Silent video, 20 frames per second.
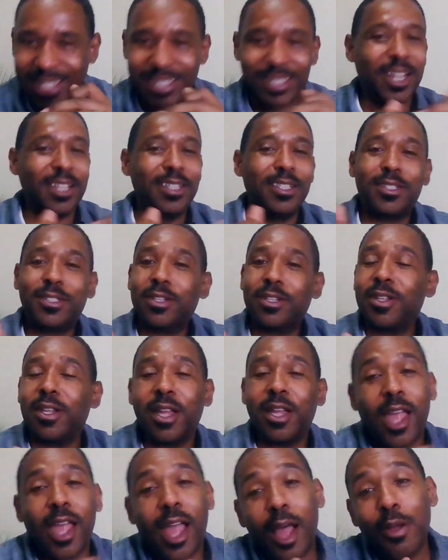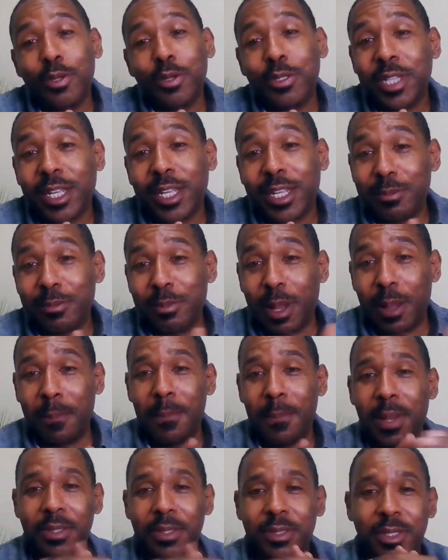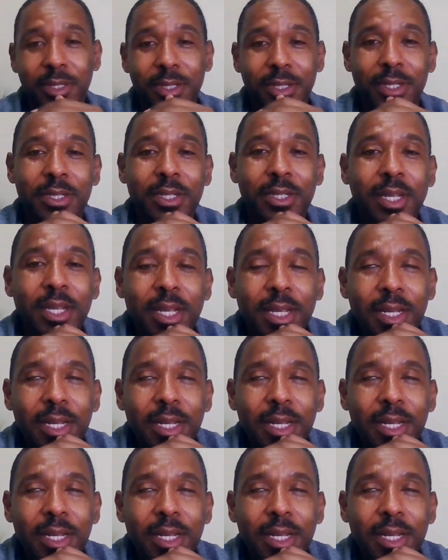So I just told her, "Hey, I was checking my messages."